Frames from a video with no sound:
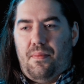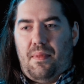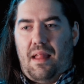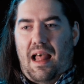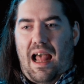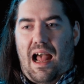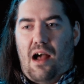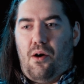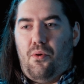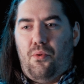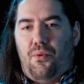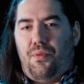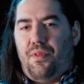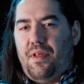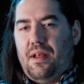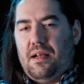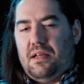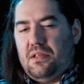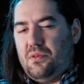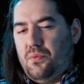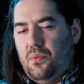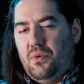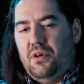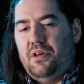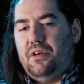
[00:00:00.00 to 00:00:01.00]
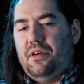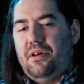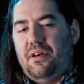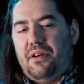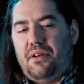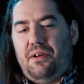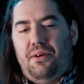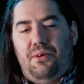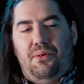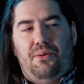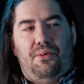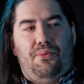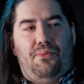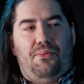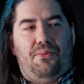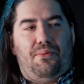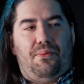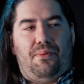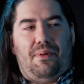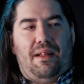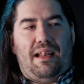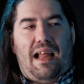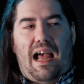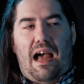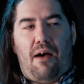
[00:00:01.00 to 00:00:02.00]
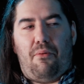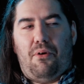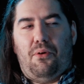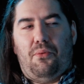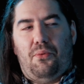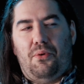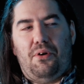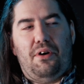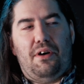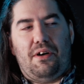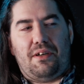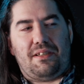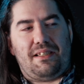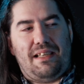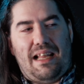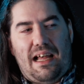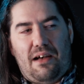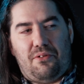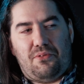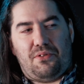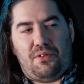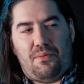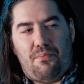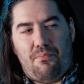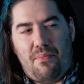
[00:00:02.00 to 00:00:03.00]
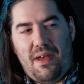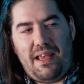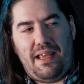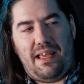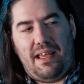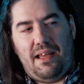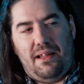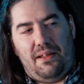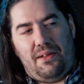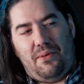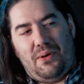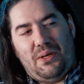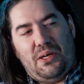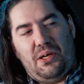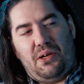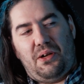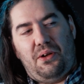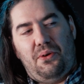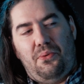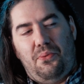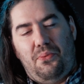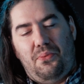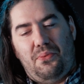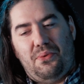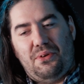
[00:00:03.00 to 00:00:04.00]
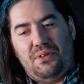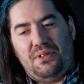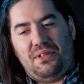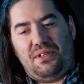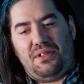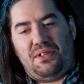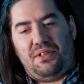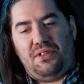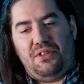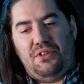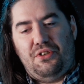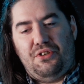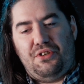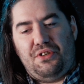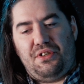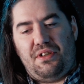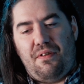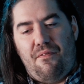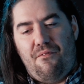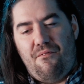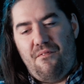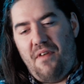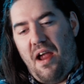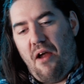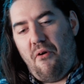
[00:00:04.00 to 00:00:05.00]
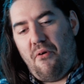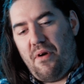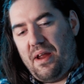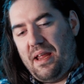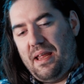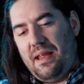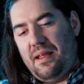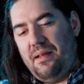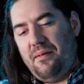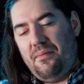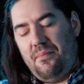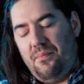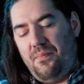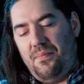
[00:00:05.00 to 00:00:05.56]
how things work and how it worked and how to make it work was just a very...